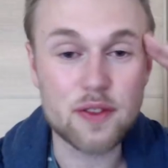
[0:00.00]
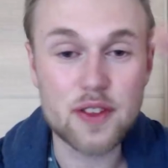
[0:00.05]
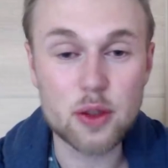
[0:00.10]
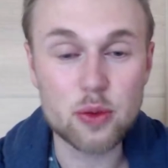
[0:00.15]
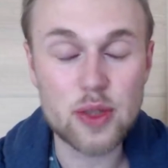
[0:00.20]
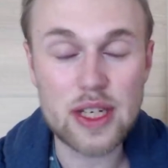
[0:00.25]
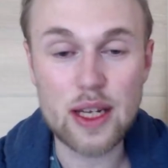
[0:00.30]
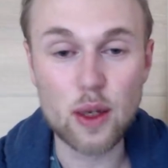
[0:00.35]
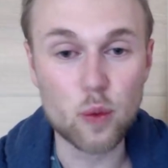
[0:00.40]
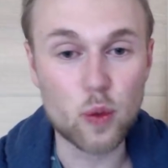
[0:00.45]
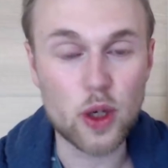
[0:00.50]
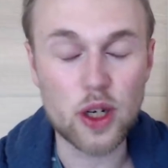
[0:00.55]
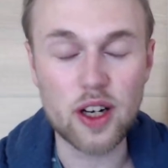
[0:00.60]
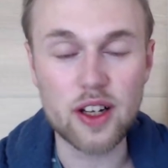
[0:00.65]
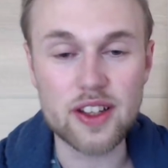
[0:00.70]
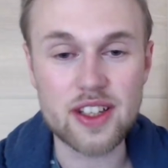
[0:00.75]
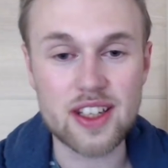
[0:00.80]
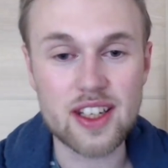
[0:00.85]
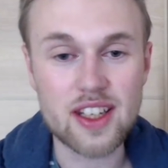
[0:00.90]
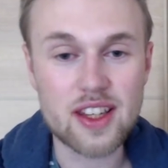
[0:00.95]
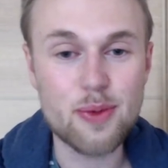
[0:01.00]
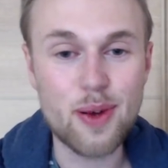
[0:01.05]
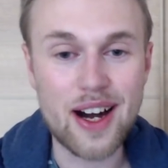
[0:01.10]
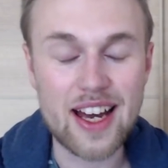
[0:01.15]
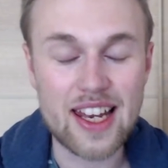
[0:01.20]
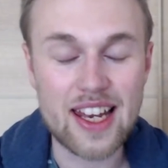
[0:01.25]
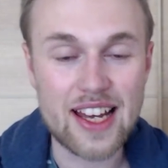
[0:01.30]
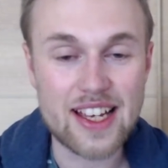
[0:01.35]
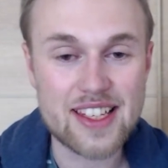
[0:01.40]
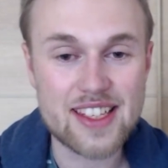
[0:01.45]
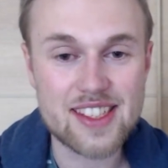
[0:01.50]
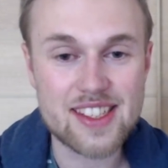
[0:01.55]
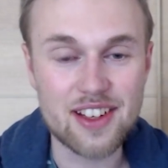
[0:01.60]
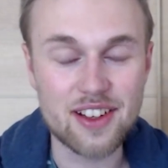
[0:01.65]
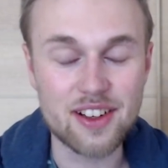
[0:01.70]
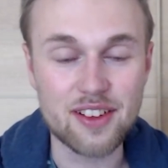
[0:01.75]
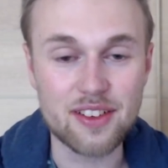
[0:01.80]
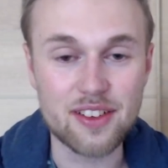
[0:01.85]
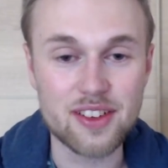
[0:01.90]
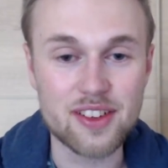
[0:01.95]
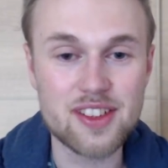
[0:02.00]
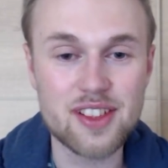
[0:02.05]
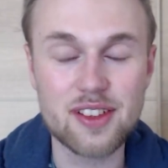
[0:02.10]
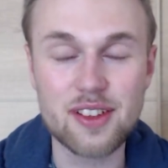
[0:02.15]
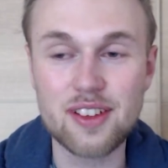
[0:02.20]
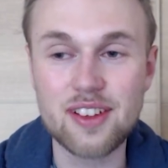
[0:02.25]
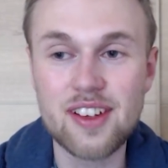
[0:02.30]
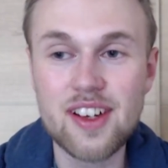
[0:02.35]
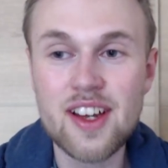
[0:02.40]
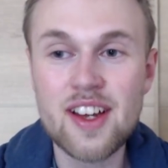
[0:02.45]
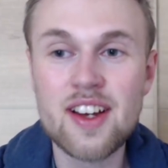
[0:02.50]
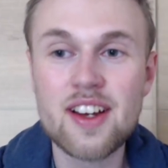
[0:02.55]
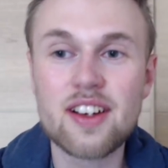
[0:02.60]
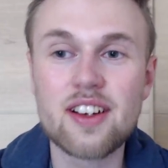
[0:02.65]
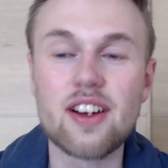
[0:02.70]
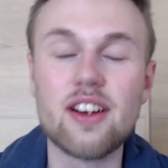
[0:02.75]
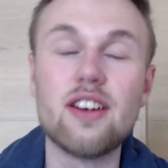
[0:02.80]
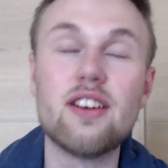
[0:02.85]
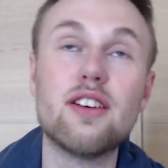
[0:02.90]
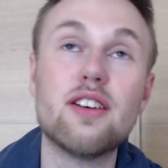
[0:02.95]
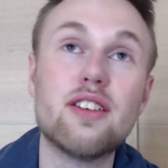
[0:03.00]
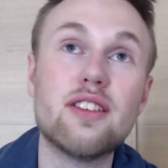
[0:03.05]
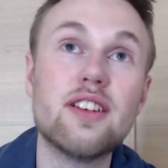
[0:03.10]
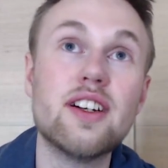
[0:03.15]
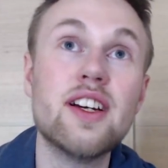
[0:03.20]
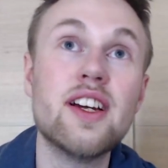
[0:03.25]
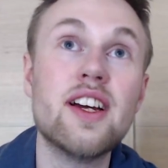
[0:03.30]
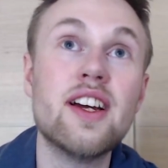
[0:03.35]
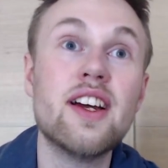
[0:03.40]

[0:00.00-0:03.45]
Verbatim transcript: of the real world in a twilight zone, to go